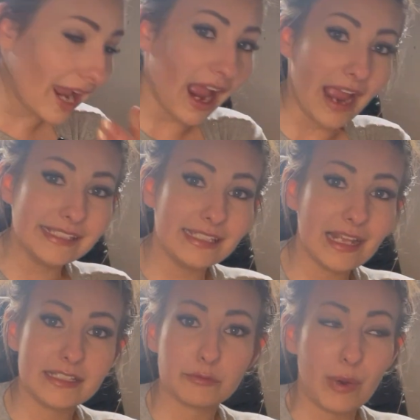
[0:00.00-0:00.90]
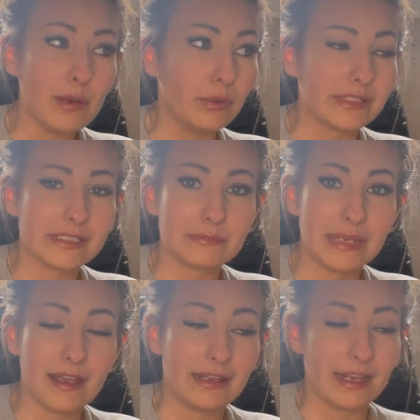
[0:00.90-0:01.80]
I see that as a way worse, as
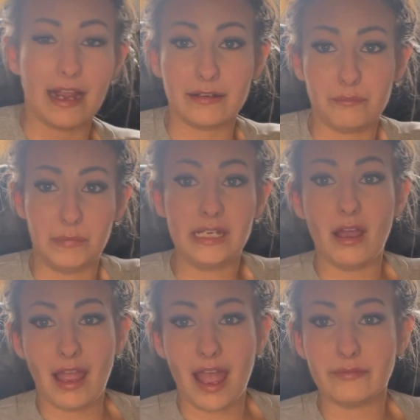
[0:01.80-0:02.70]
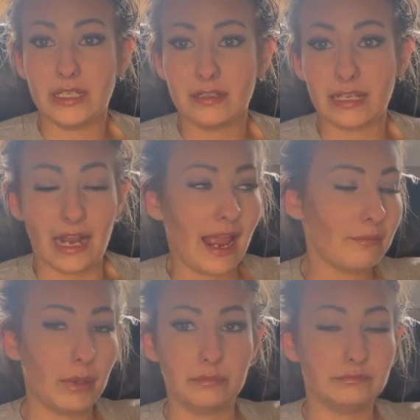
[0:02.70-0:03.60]
me not having, like, I have
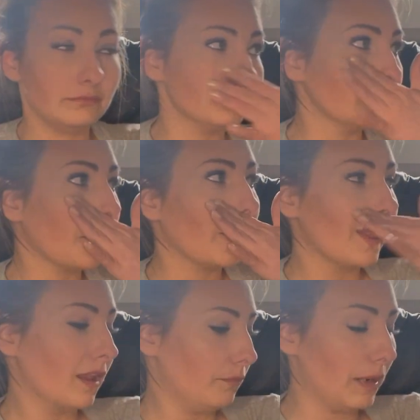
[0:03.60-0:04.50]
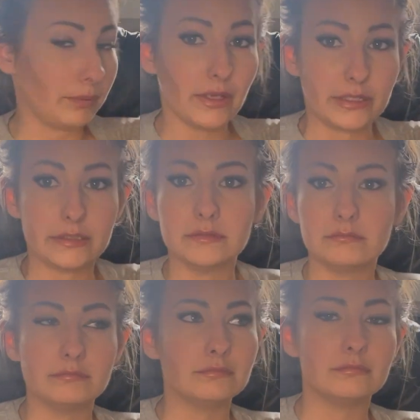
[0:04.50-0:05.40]
my brother,
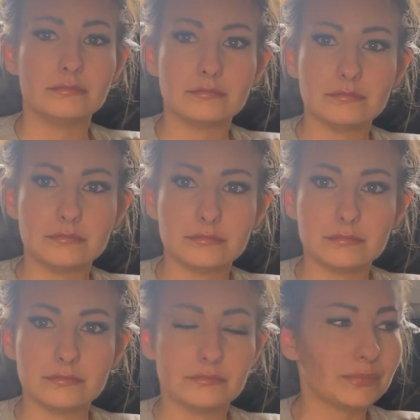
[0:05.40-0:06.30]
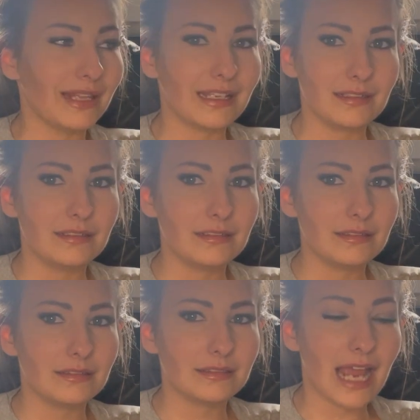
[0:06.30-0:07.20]
but like
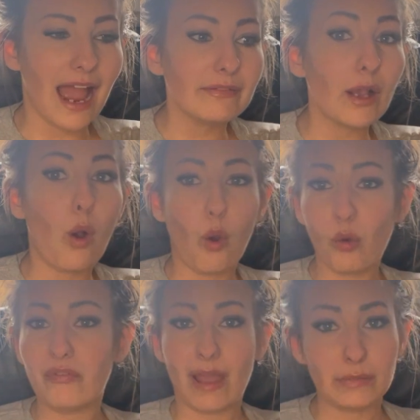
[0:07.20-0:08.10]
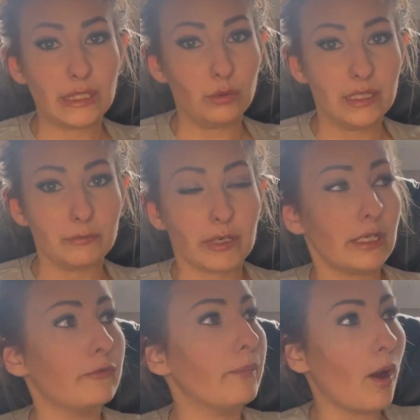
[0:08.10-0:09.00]
to like a whole family unit where
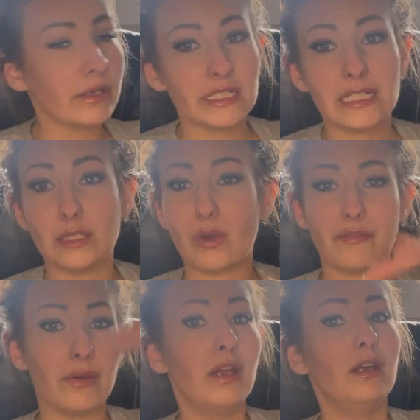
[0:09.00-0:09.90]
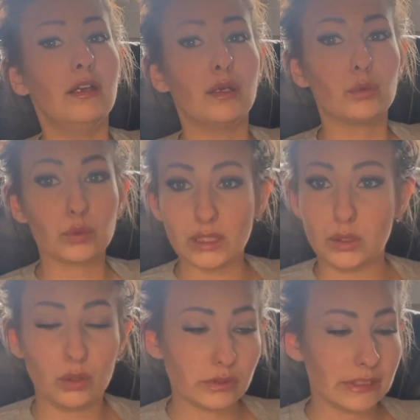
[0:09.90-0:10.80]
you bonded and you have really
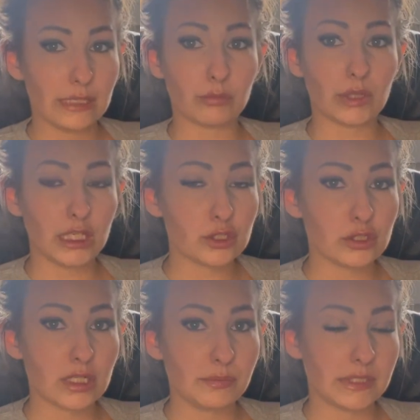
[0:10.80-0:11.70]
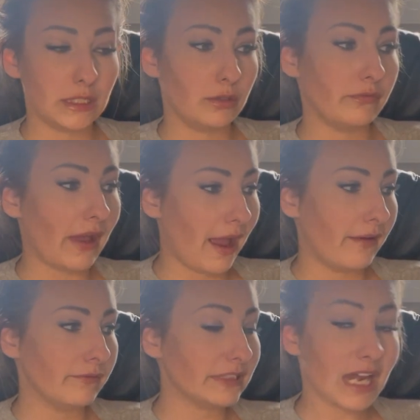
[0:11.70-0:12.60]
close knit relationships and you
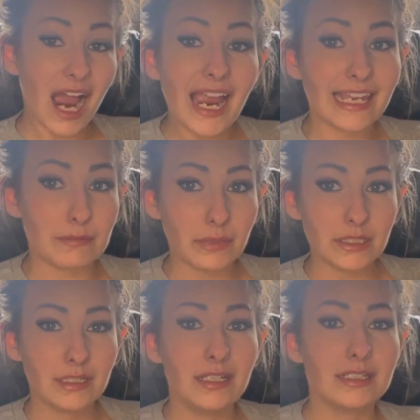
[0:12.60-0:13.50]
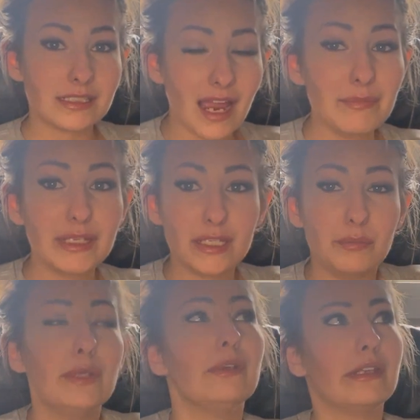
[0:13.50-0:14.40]
have time and
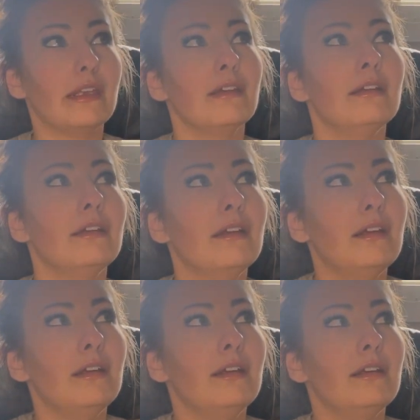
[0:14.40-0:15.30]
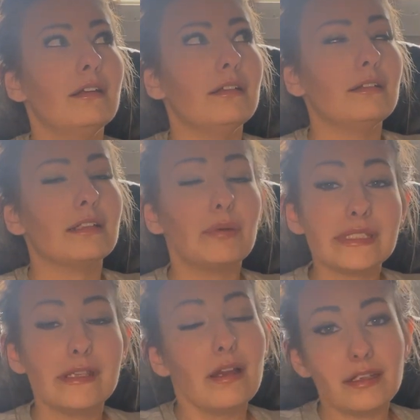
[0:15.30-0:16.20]
community, that would
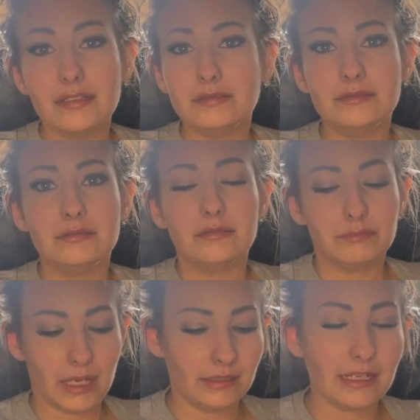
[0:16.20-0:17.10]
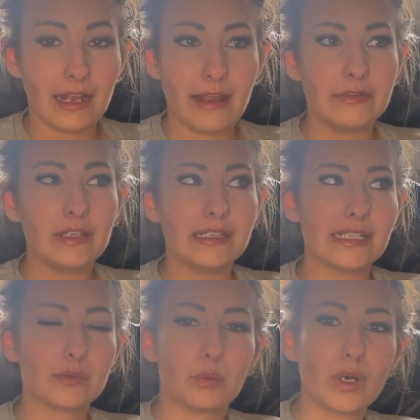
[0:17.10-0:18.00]
suck, man. Like I feel like
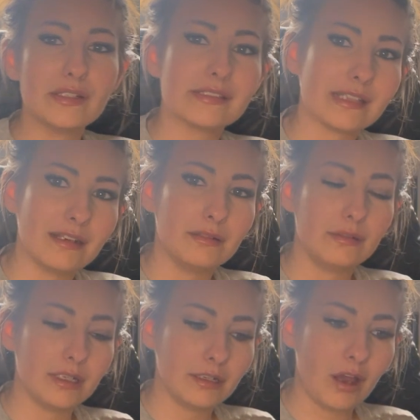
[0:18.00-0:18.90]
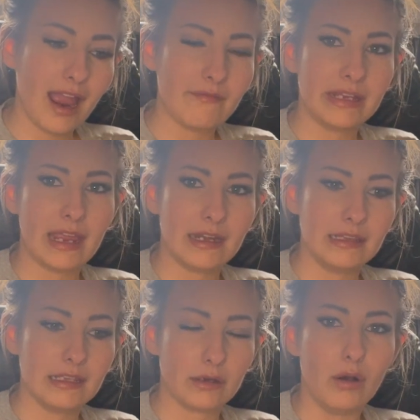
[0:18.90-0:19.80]
that's worse than not having
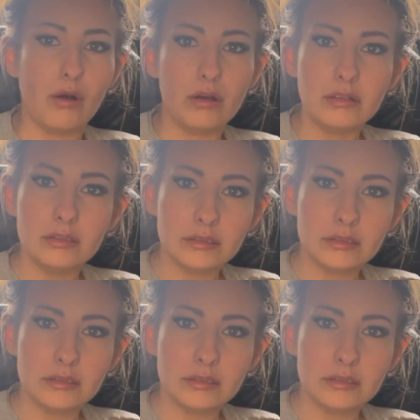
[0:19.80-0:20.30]
anything at all.